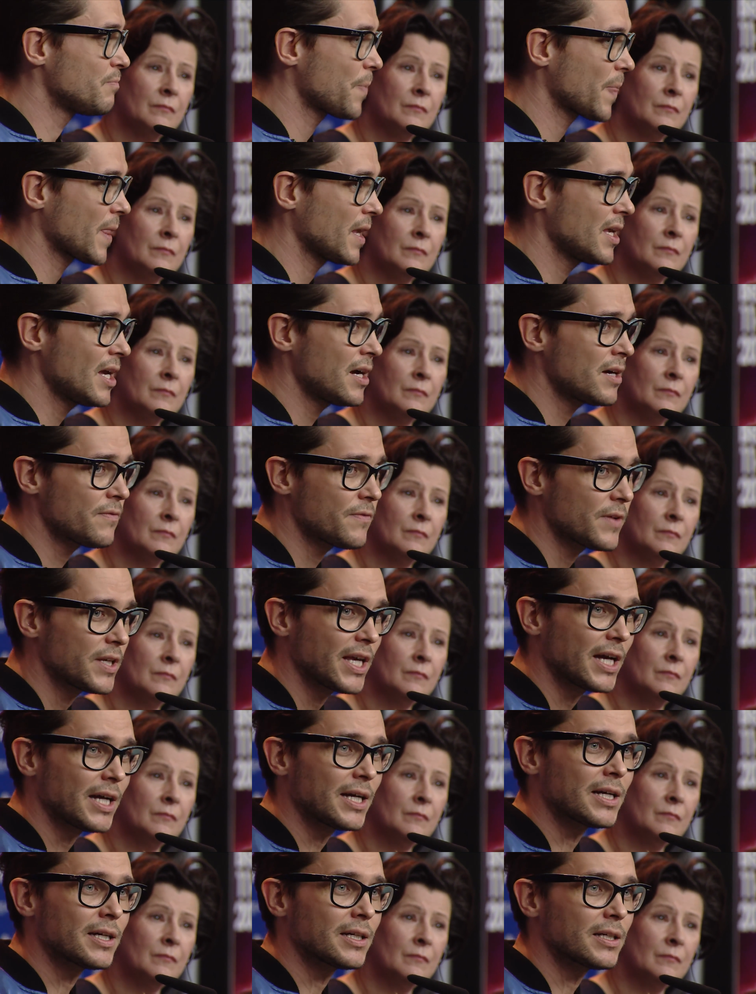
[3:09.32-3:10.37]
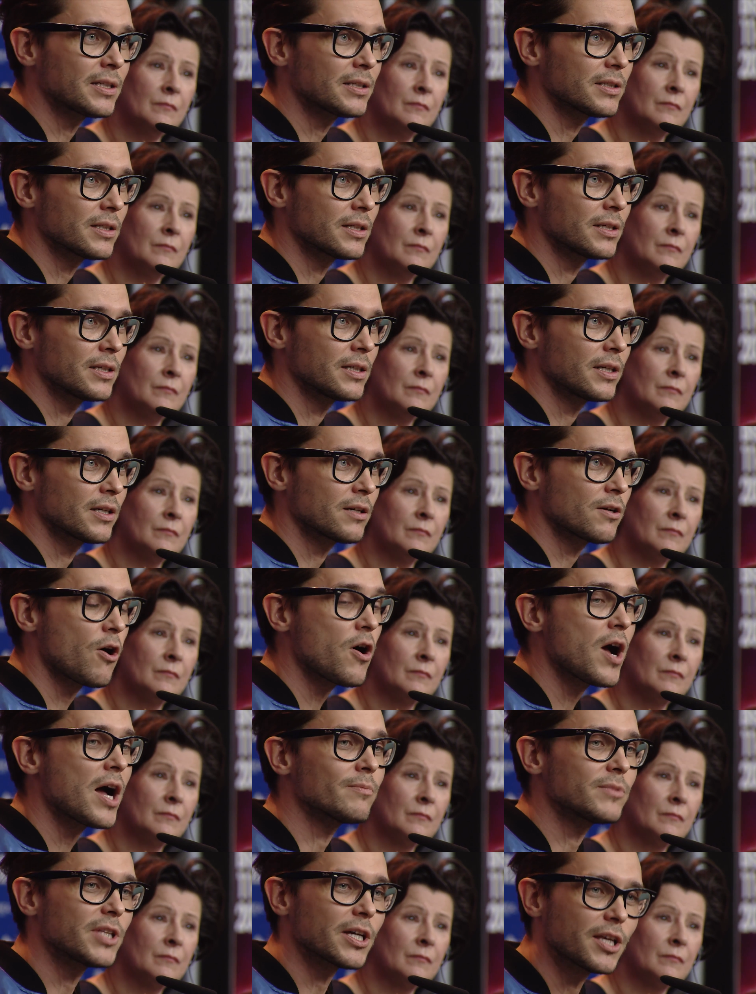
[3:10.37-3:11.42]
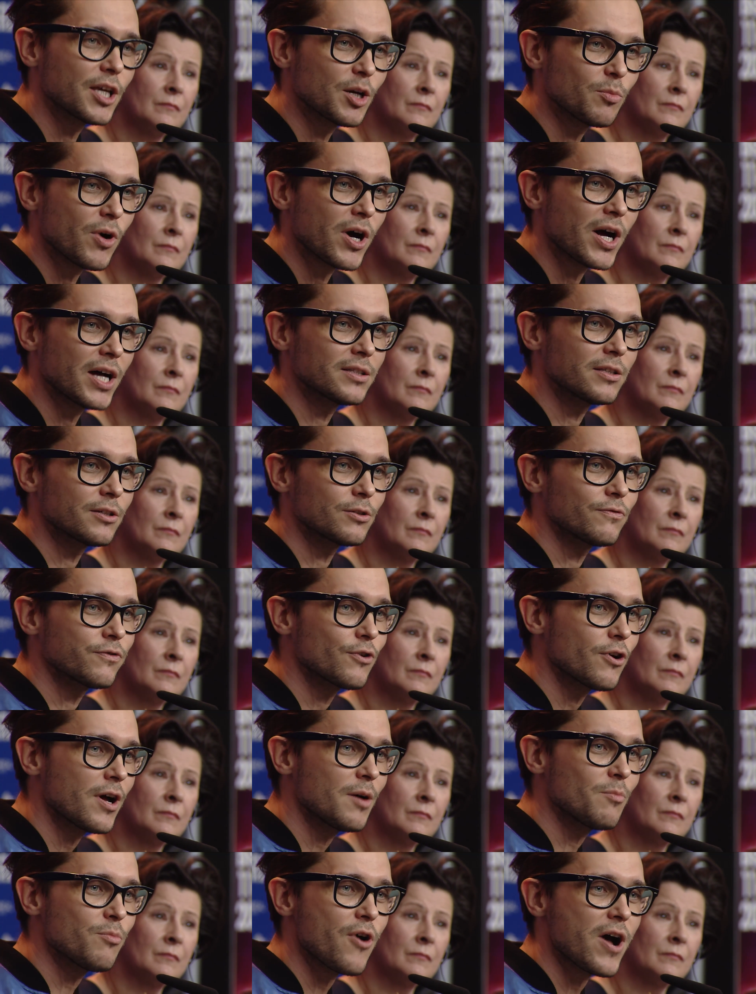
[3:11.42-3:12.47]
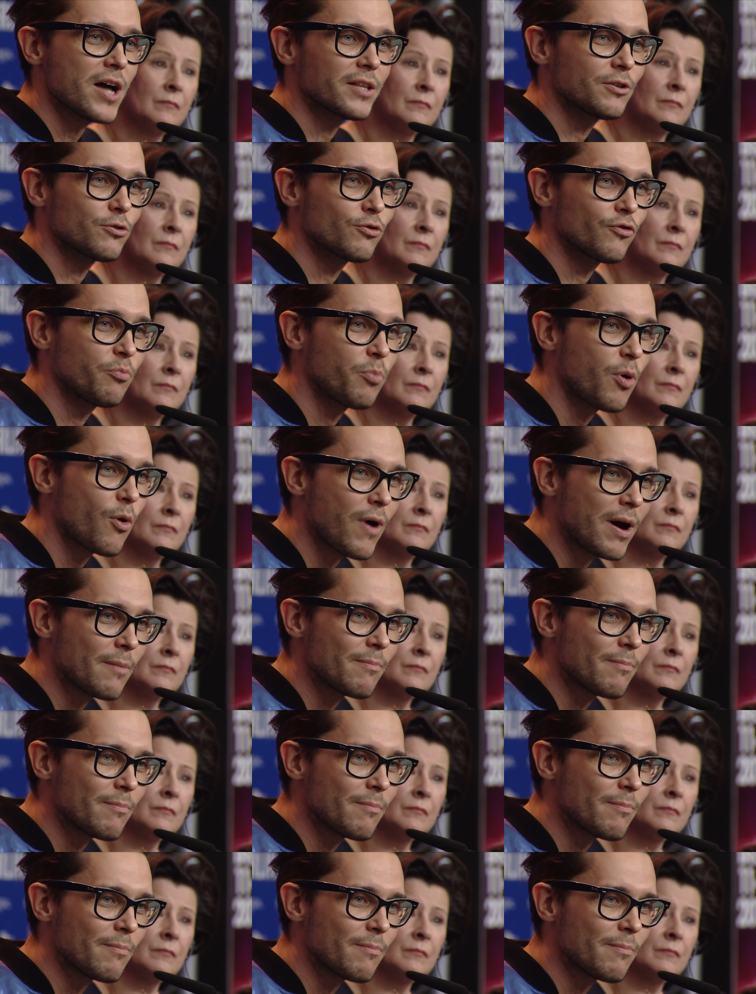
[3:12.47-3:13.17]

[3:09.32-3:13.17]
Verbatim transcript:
Speaker 1: to do anything with the trans political transformation. At